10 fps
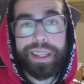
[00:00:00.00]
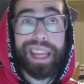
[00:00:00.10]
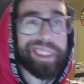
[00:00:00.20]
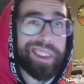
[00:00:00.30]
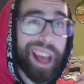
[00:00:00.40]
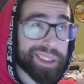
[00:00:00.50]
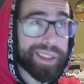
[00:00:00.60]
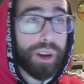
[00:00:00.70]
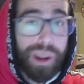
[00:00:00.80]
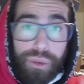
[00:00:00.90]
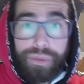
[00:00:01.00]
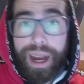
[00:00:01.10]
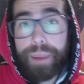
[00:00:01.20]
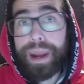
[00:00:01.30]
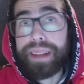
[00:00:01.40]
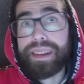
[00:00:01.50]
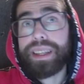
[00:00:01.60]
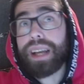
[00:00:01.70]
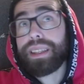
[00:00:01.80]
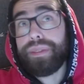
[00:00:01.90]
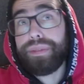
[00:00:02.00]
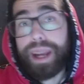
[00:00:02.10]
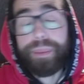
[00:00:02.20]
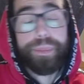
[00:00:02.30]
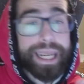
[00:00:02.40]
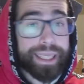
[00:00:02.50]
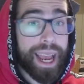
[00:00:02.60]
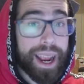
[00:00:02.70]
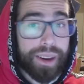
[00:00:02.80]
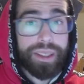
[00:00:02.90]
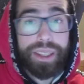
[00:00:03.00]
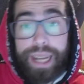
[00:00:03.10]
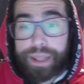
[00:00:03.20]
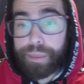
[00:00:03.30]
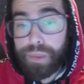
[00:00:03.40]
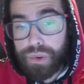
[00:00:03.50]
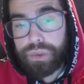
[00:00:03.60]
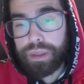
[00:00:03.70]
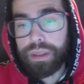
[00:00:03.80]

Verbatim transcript: as, as the low vibe energies, as the fear-based energies get removed,